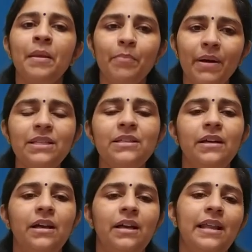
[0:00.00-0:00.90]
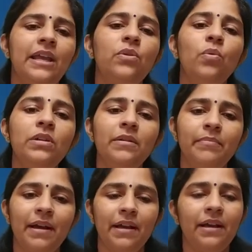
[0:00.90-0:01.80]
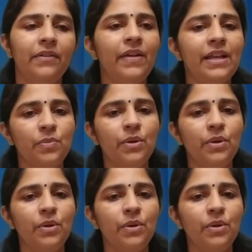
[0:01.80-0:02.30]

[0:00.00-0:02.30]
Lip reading: but like in olden ways